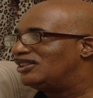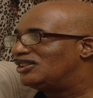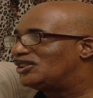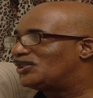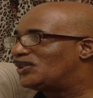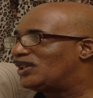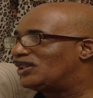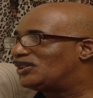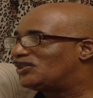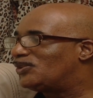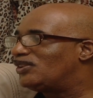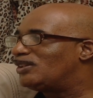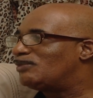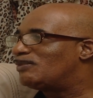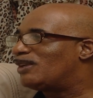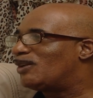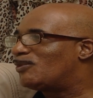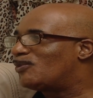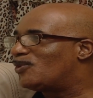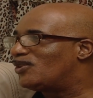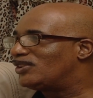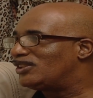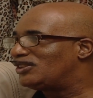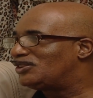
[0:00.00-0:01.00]
So I told him I
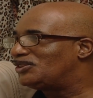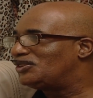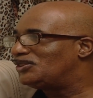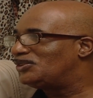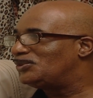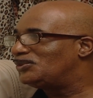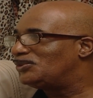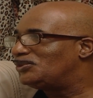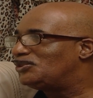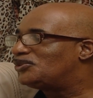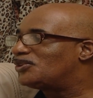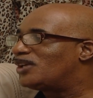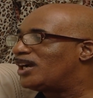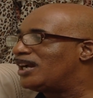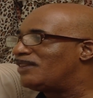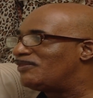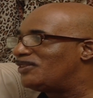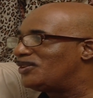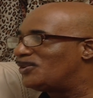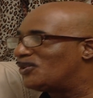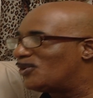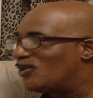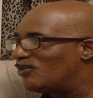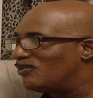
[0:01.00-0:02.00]
wanted to do
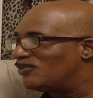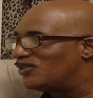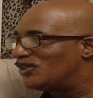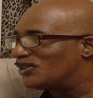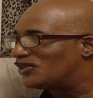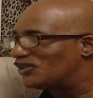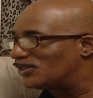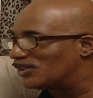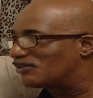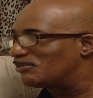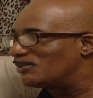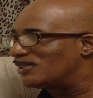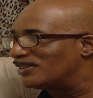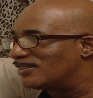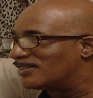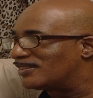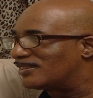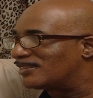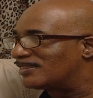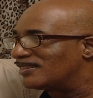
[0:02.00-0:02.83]
Driving Home for Christmas.